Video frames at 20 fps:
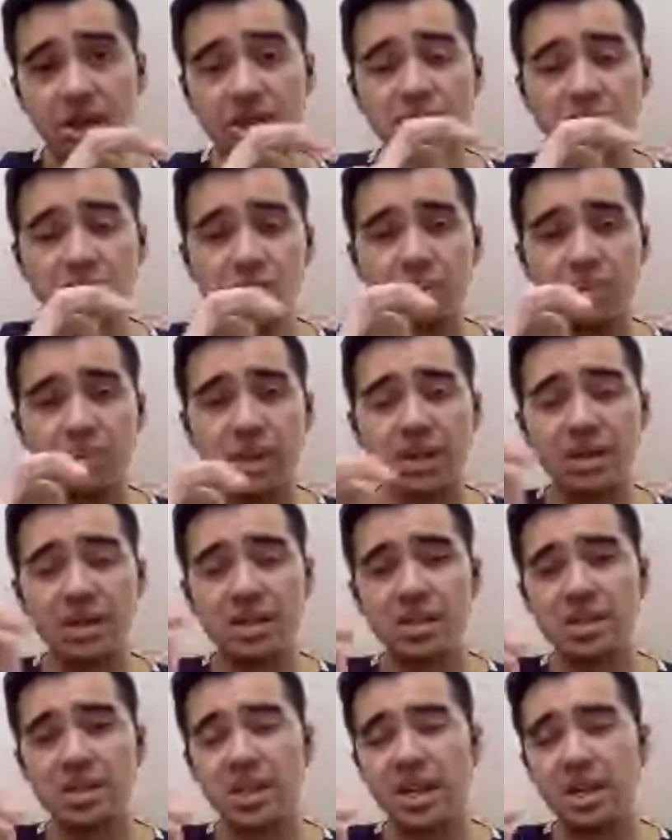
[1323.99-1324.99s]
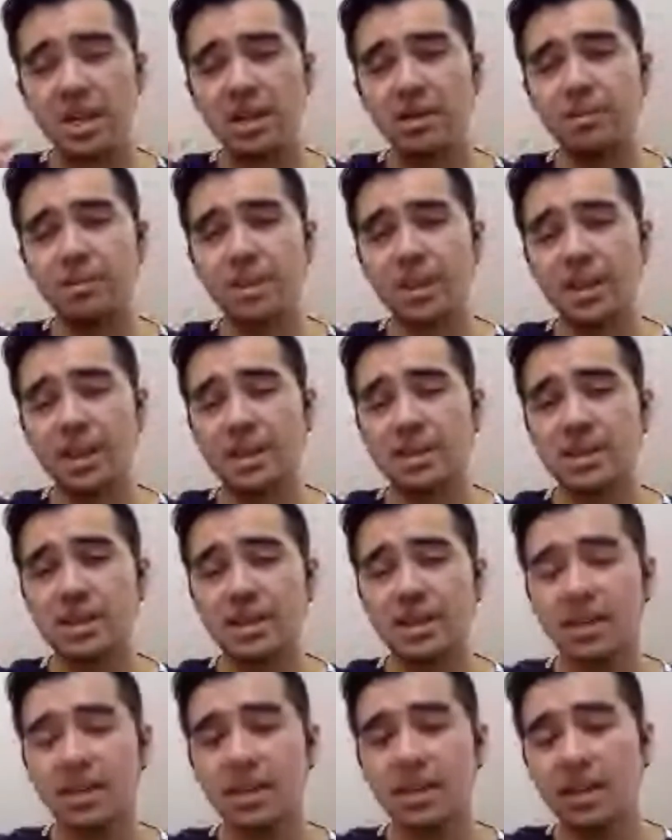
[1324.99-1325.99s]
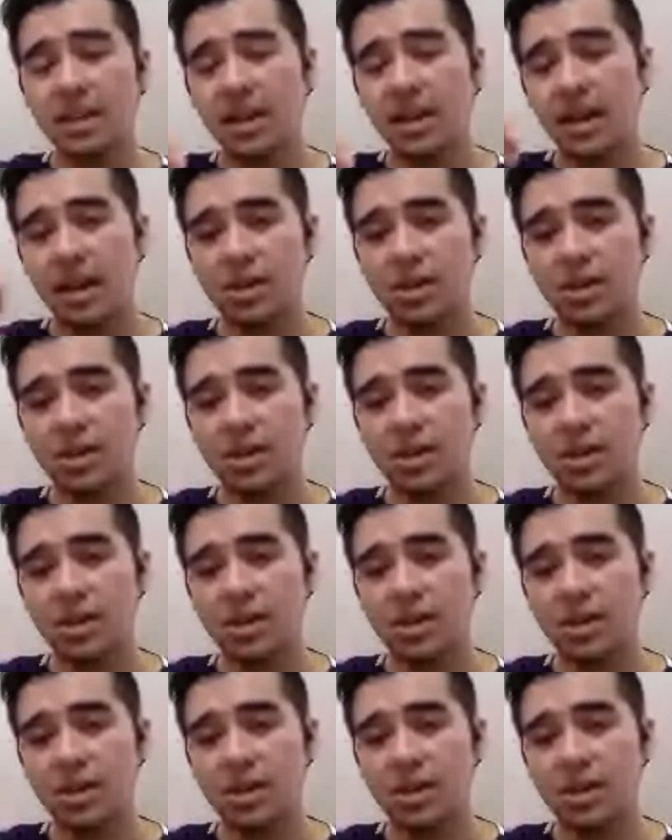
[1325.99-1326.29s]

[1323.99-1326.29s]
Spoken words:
as when you end the exercise, but you should be